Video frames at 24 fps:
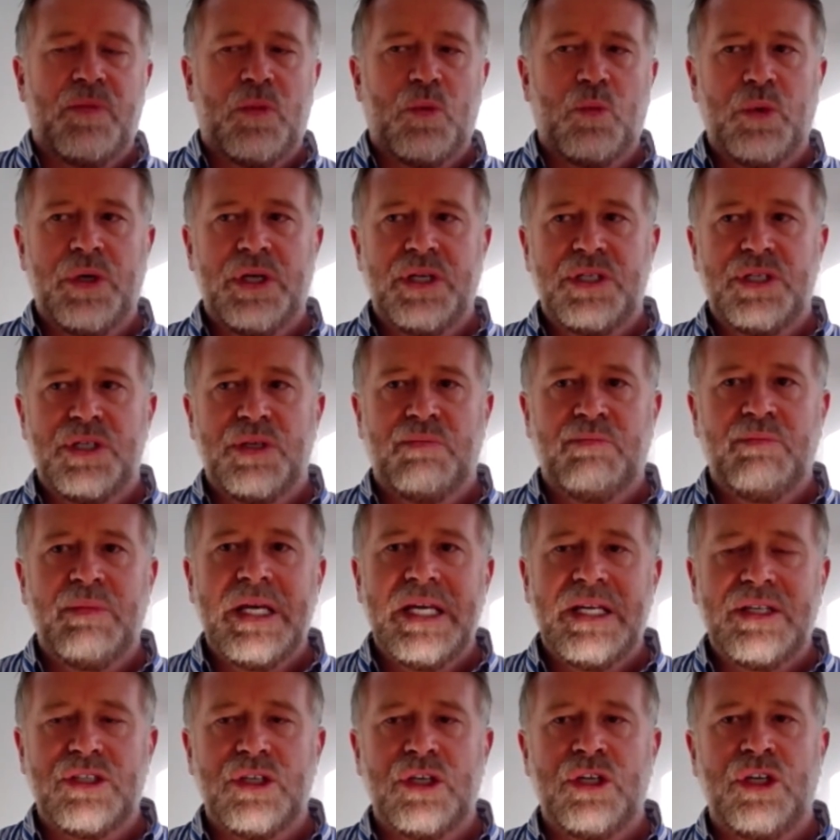which
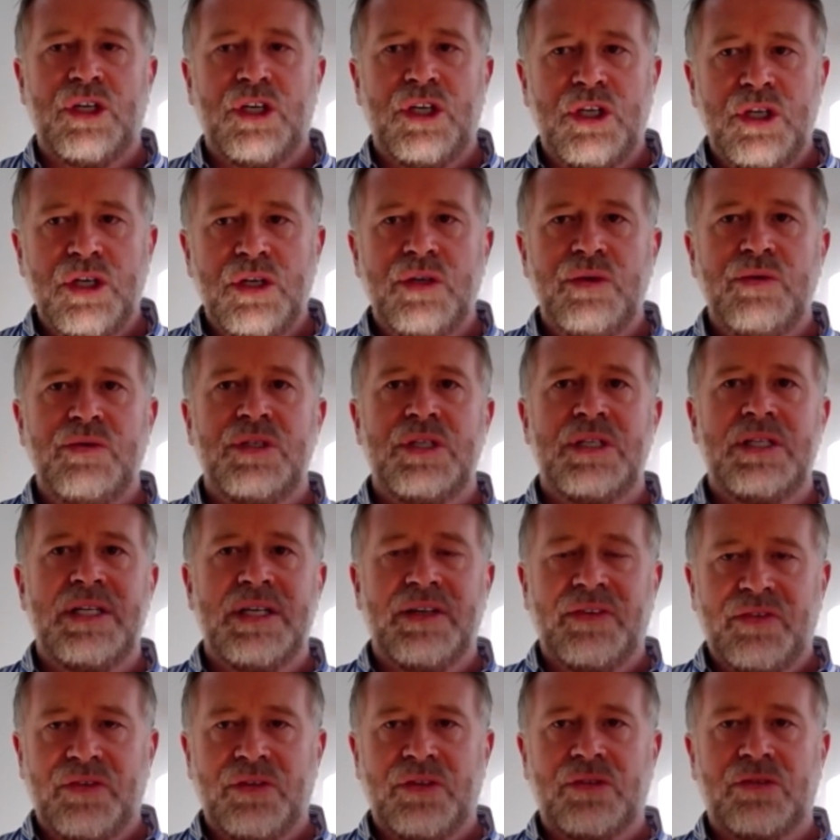makes a huge
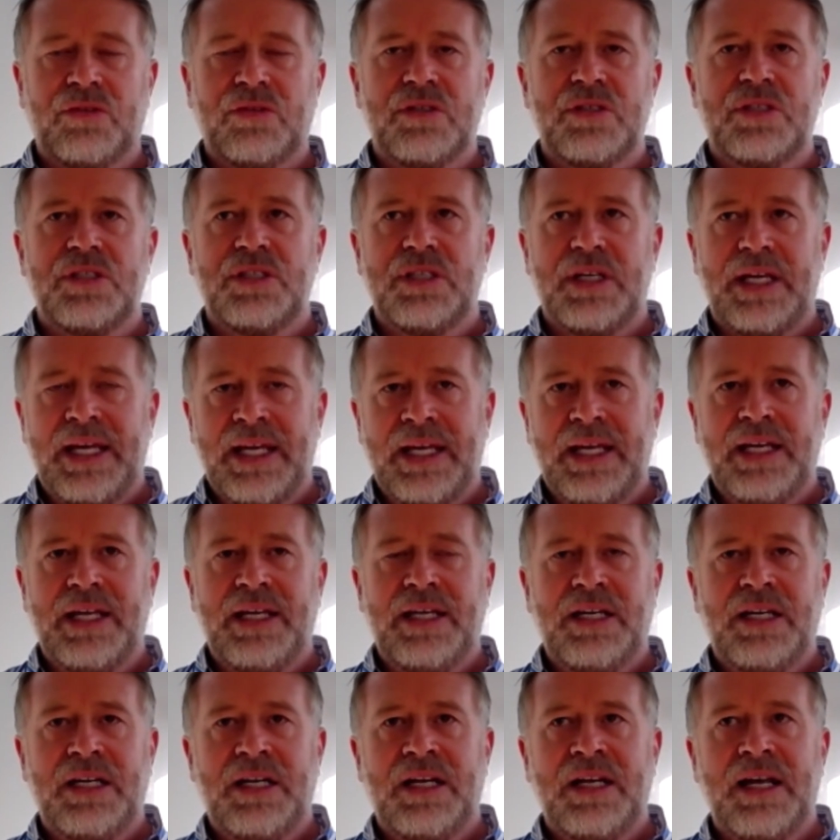difference
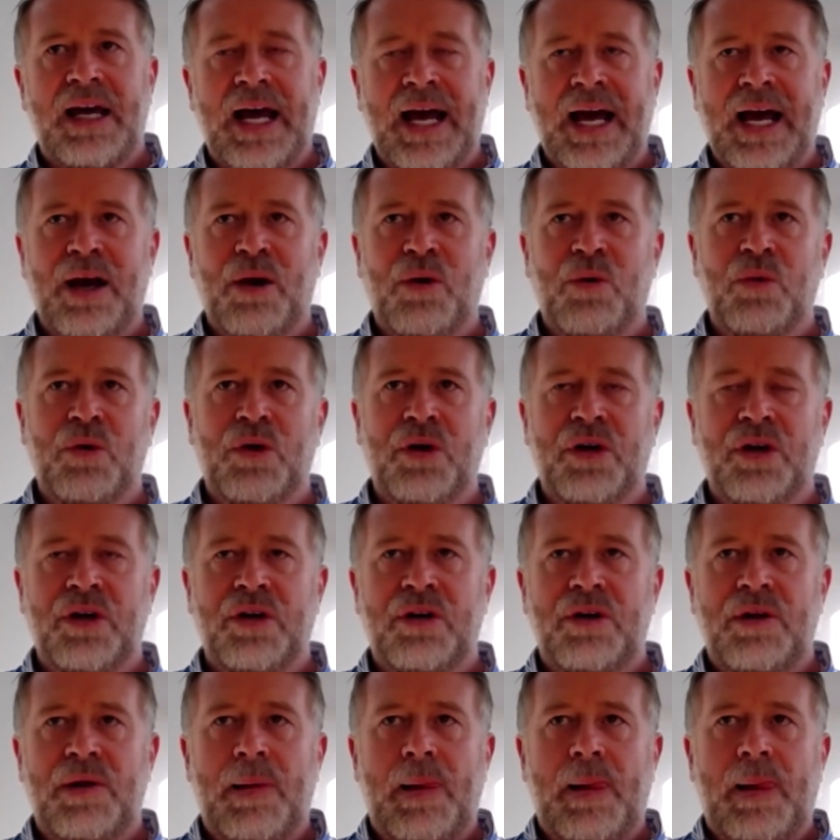in our
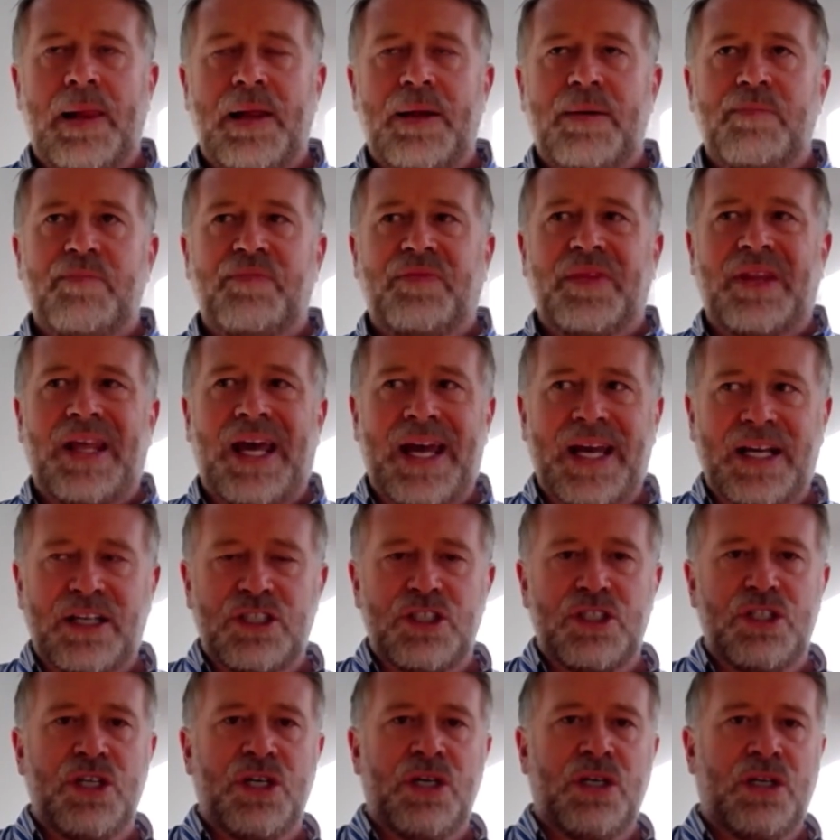
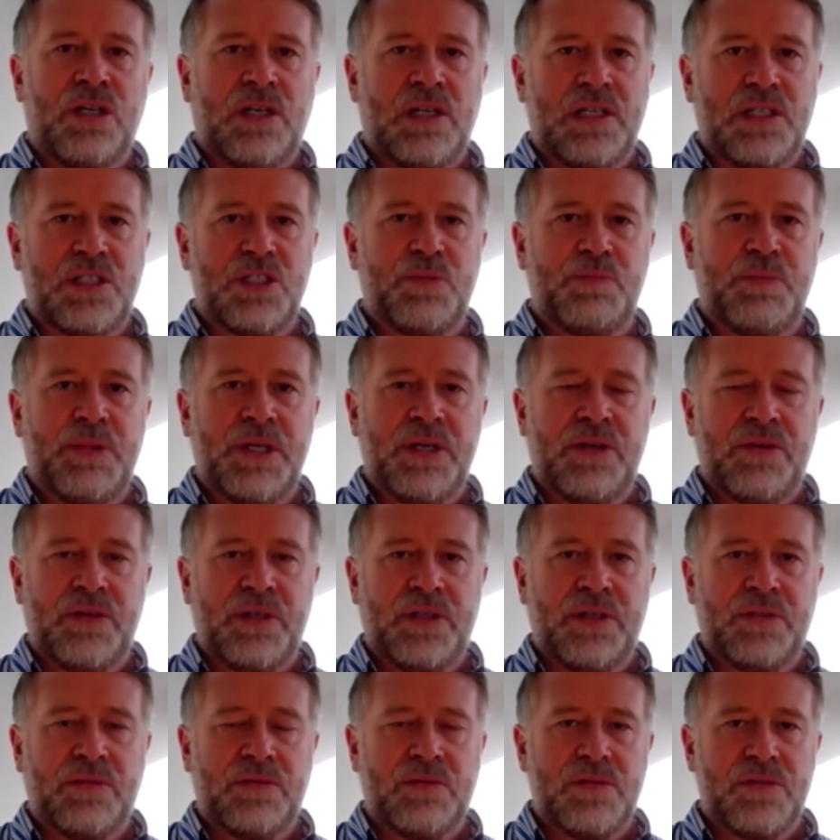external
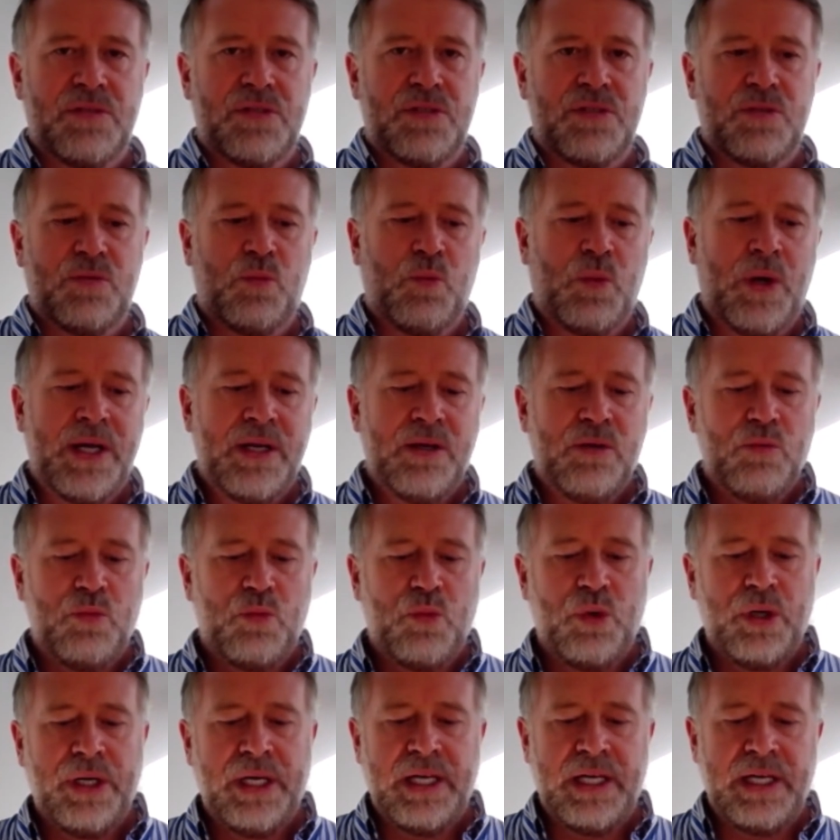experience. When
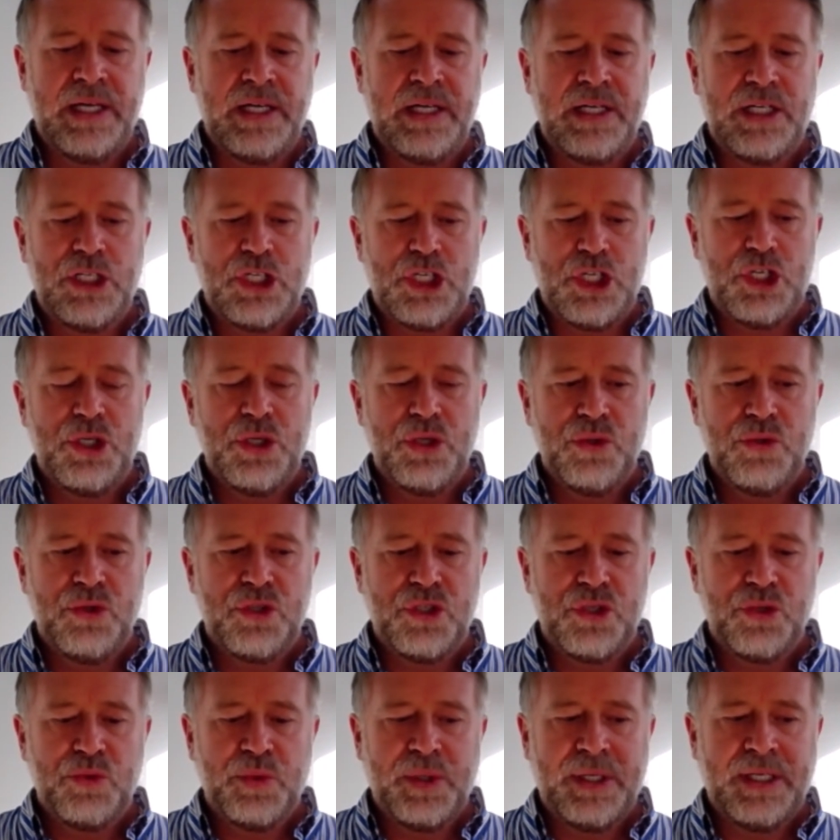we choose
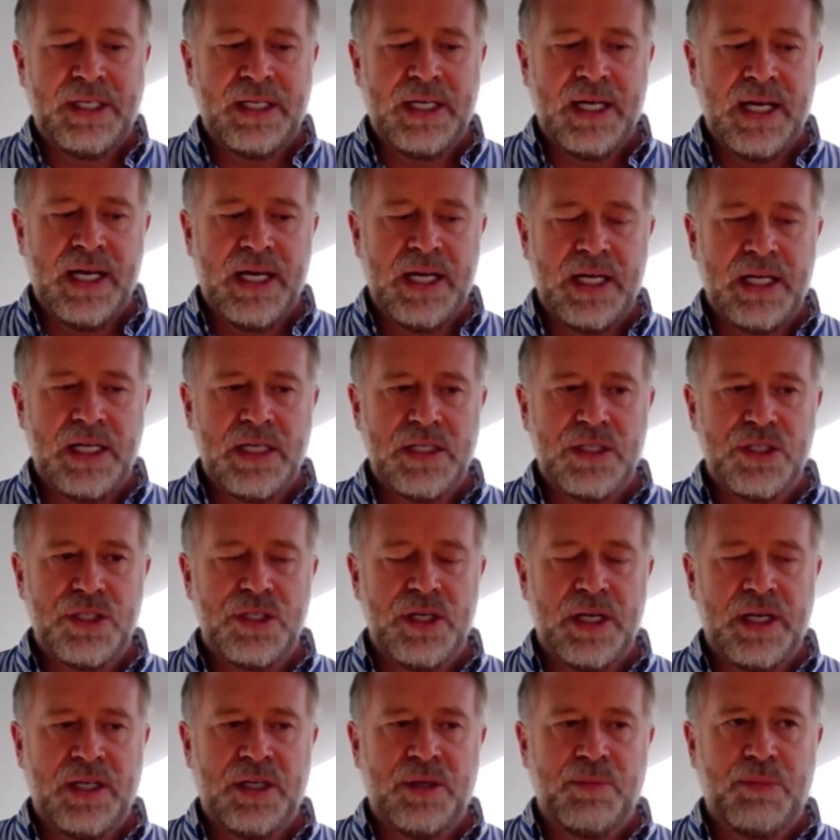to
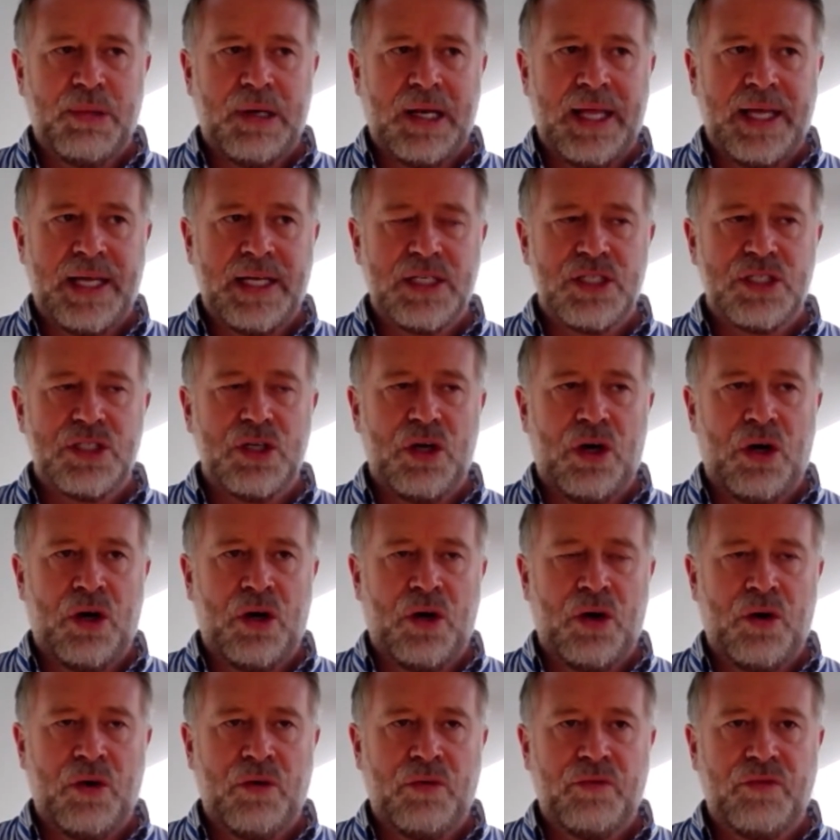engage in a place
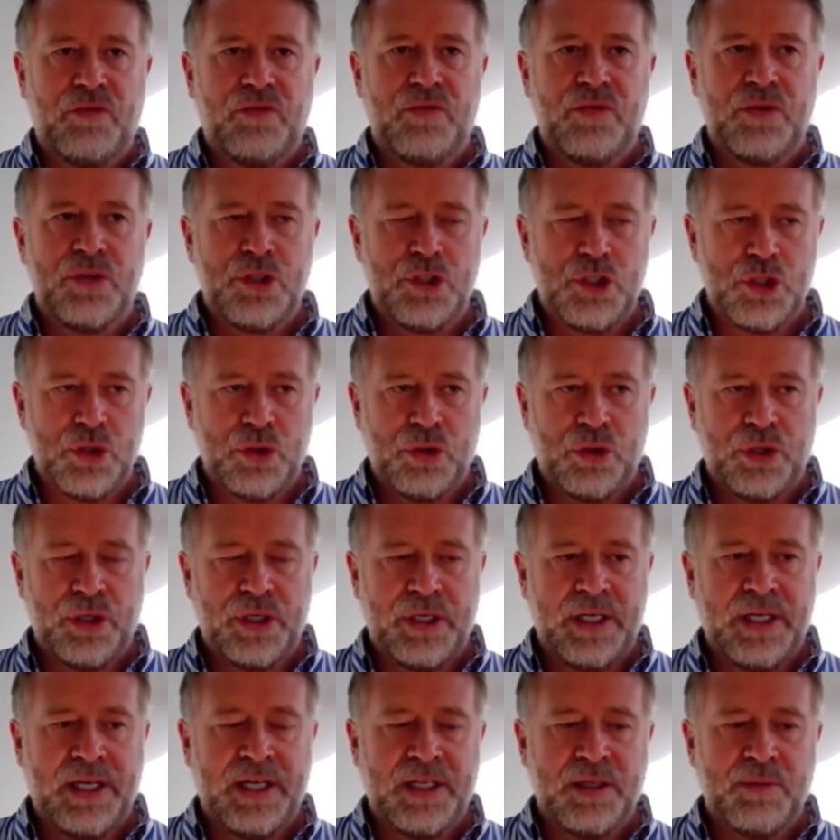of
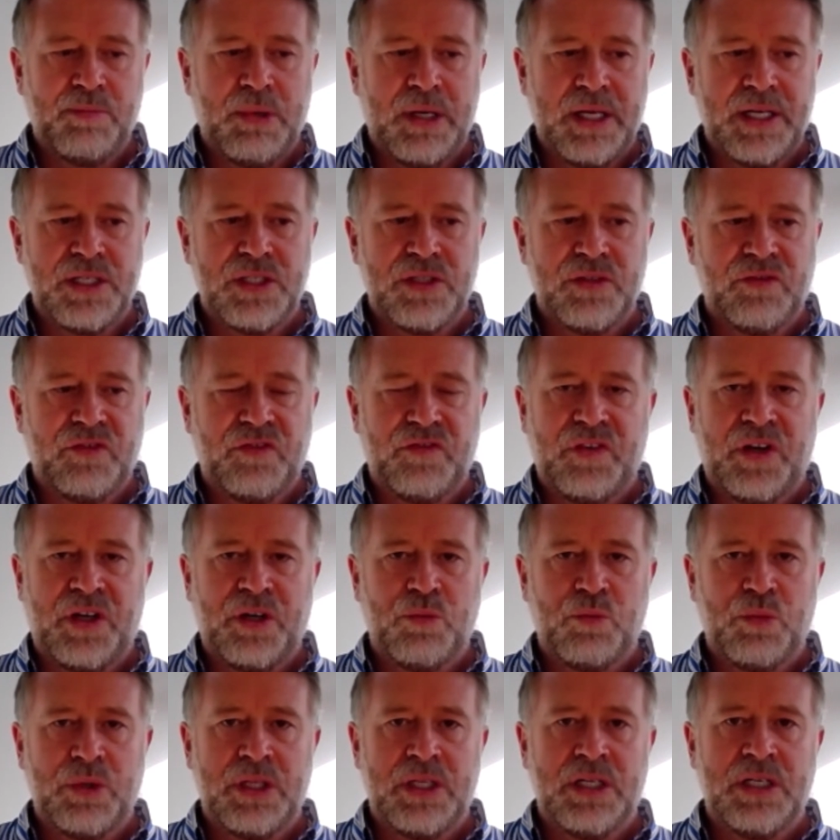joy and a place of
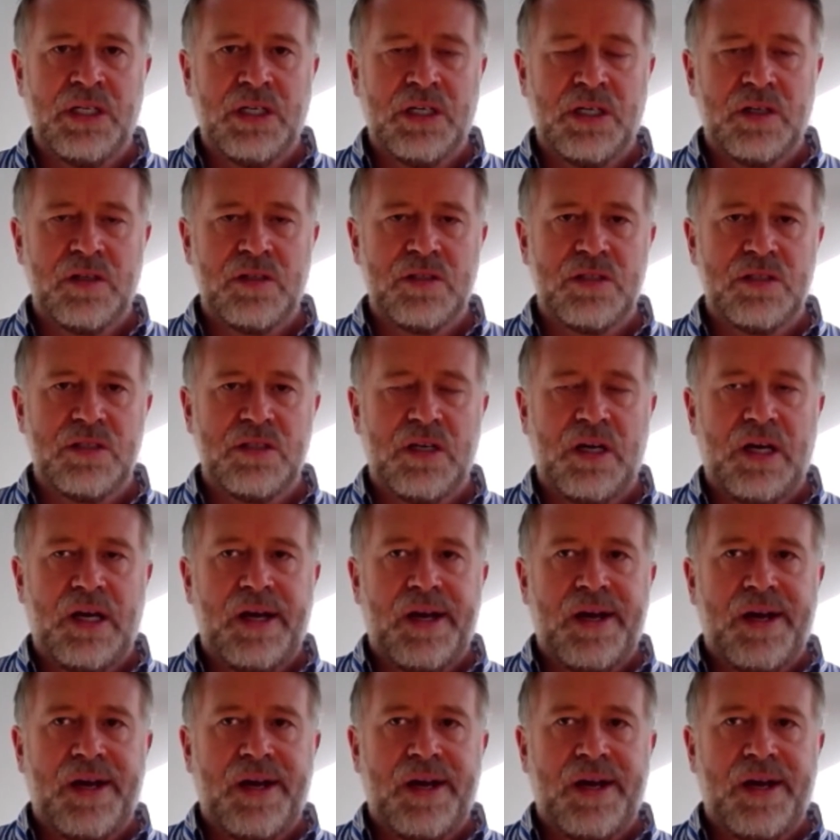fun within us,